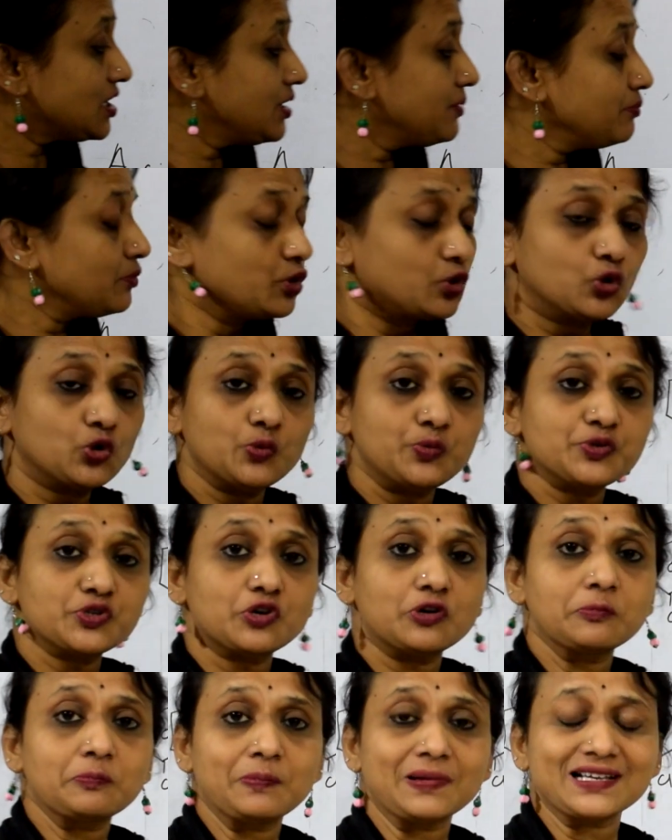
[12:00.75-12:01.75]
m groups
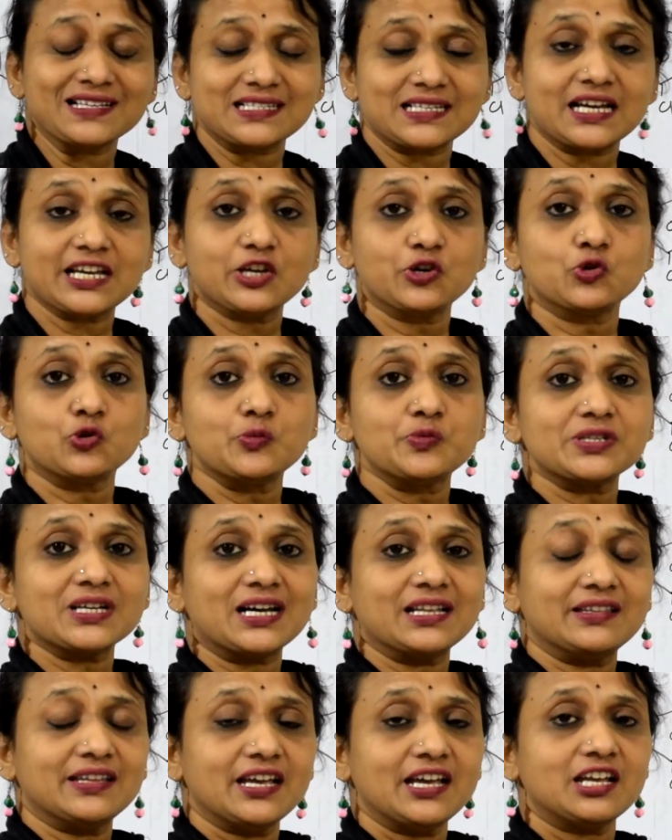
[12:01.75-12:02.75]
or plus I groups
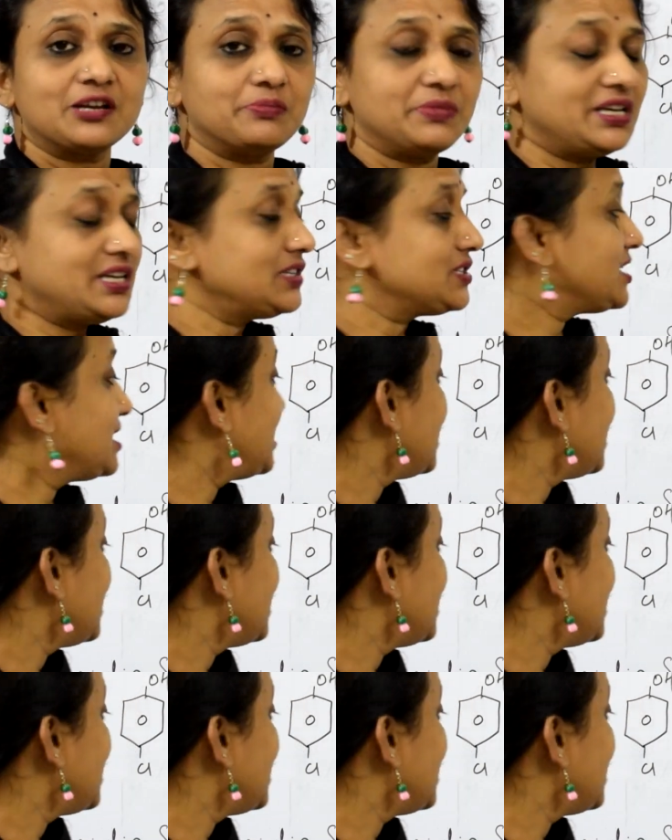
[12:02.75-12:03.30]
are there, means